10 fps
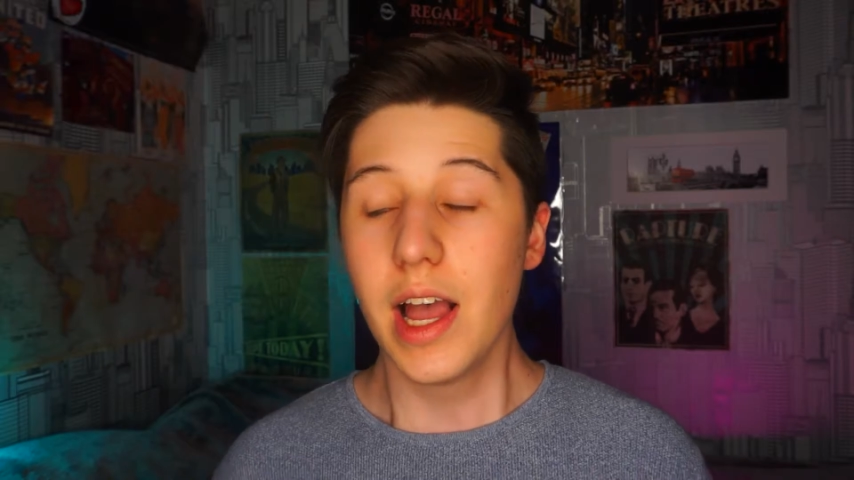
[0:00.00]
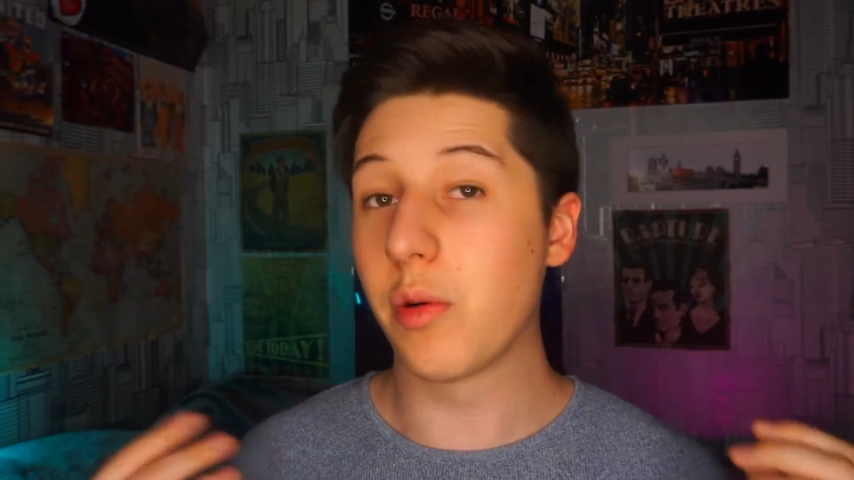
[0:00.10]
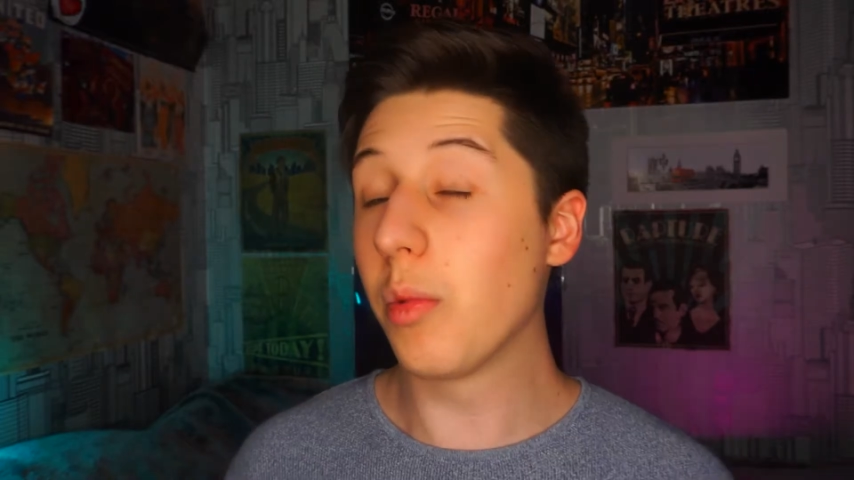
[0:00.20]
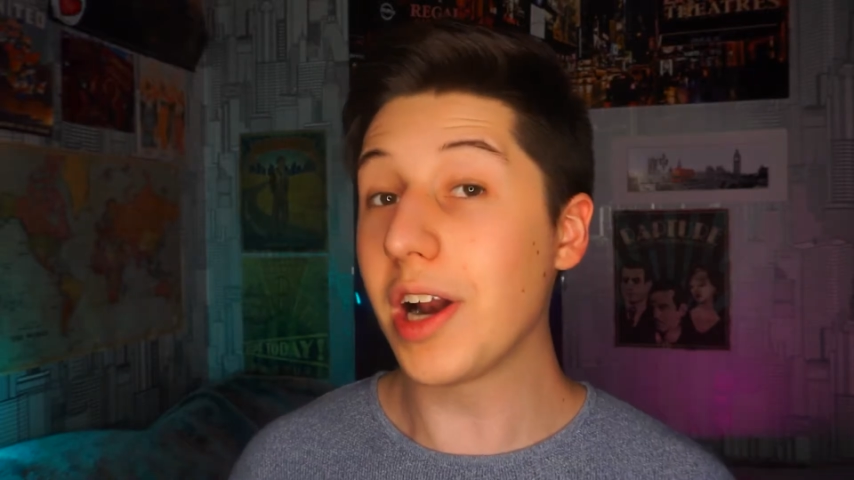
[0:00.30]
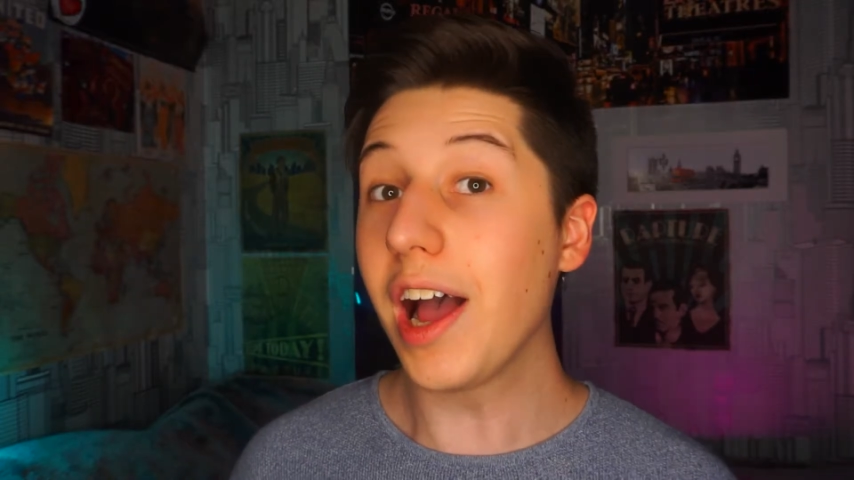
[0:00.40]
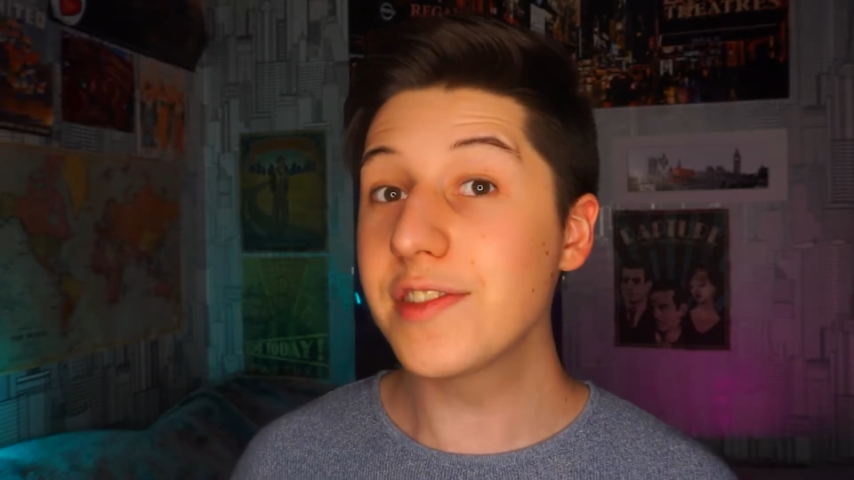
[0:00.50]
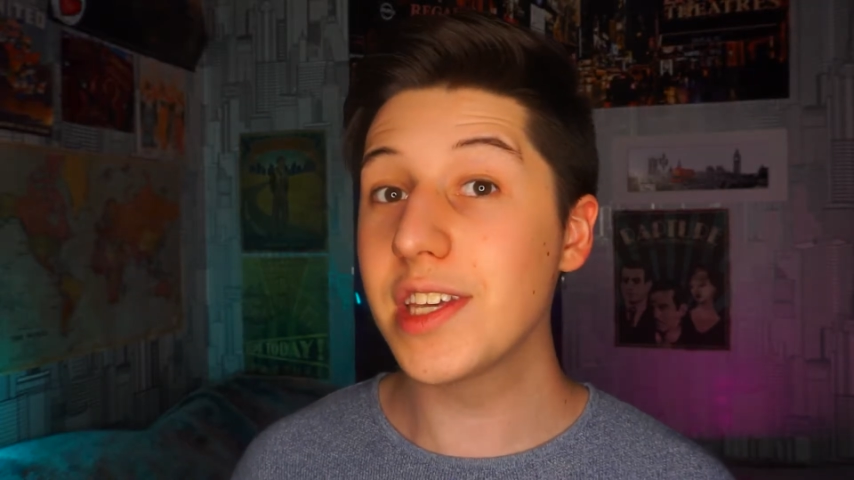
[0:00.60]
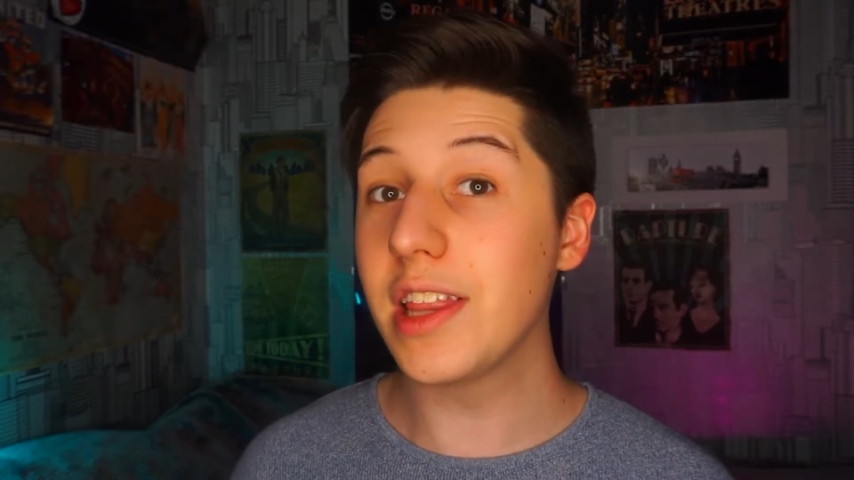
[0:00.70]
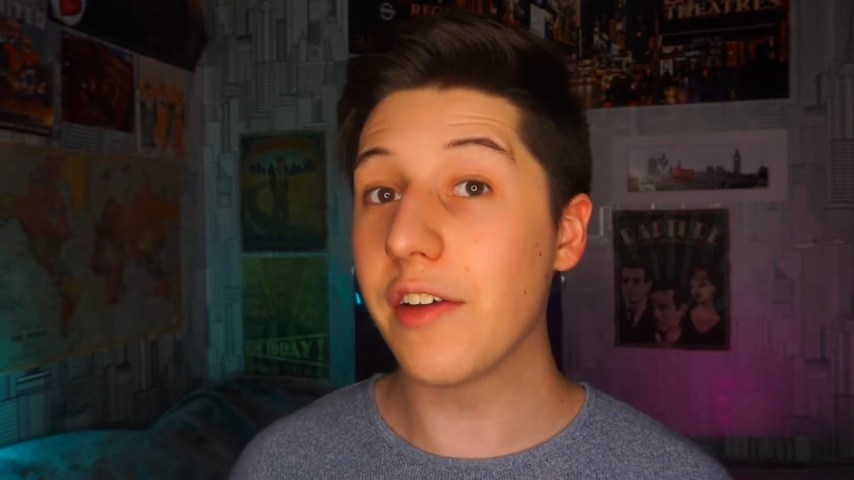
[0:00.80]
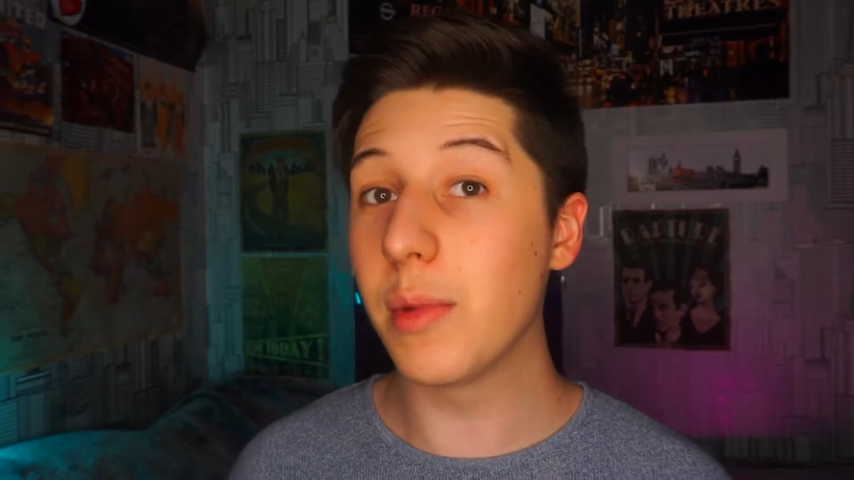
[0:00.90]
From what I've
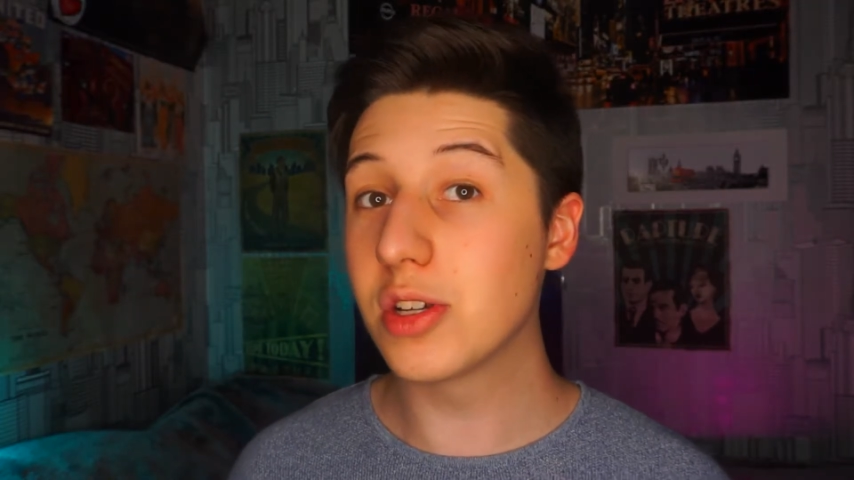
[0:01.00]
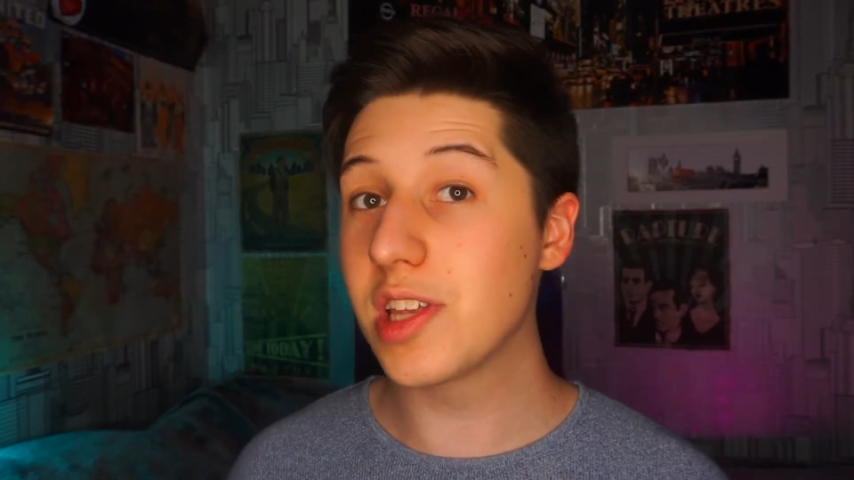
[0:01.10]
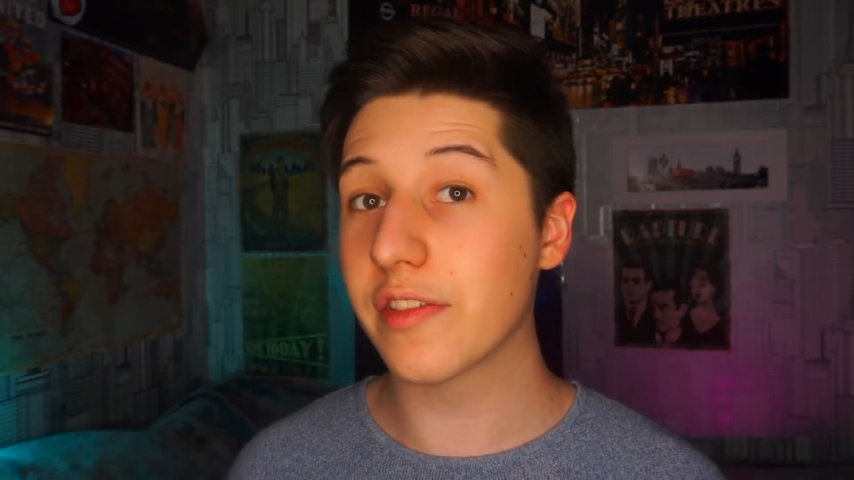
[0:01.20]
seen, they mostly